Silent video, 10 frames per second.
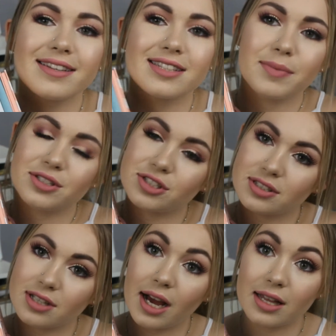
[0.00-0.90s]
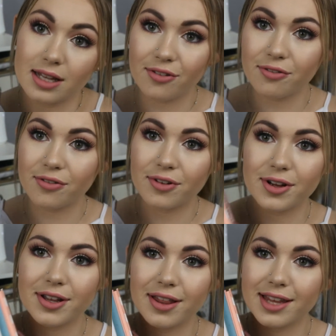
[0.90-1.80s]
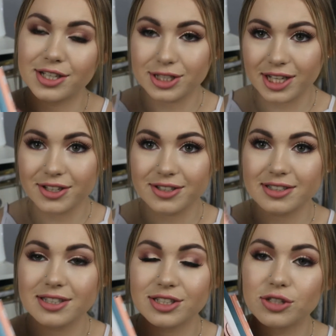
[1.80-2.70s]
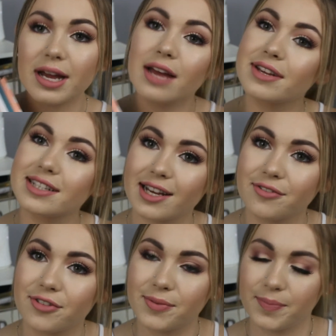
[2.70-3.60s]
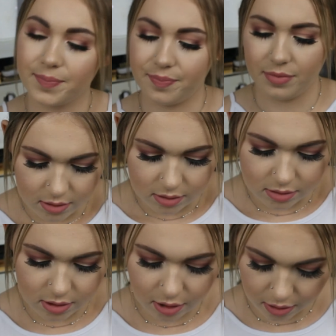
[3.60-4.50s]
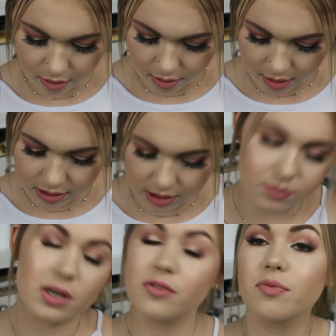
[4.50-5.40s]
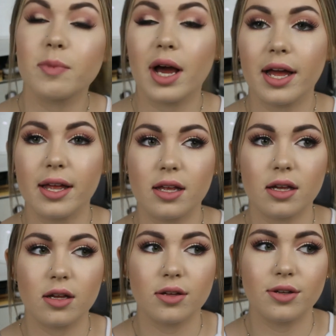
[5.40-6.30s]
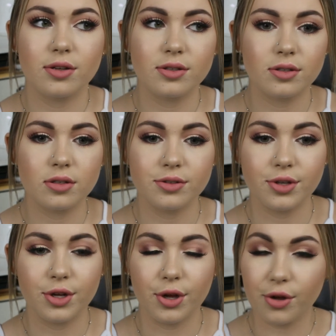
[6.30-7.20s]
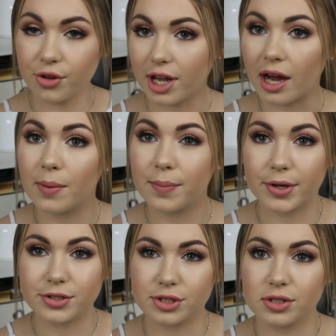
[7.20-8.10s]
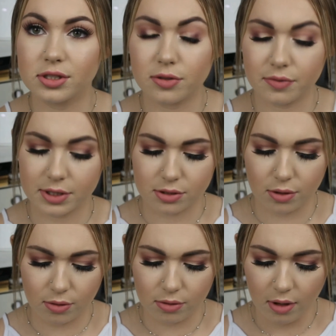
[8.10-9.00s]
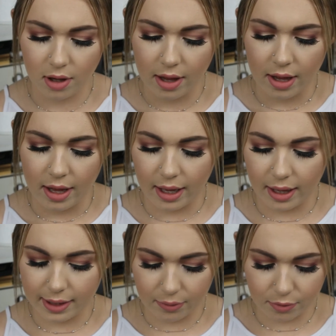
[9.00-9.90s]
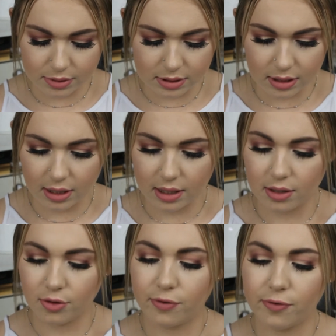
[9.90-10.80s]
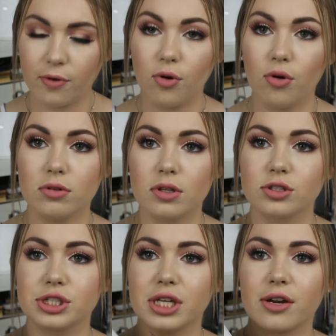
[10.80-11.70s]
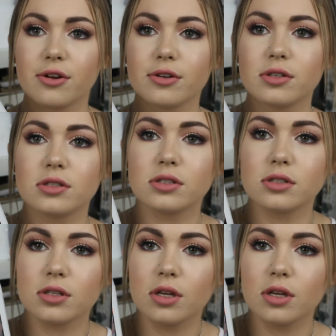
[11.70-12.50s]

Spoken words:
As I mentioned, I love their shadows, so I have a ton of them. So this is one of my earlier purchases of this haul, and that was the fall shadows.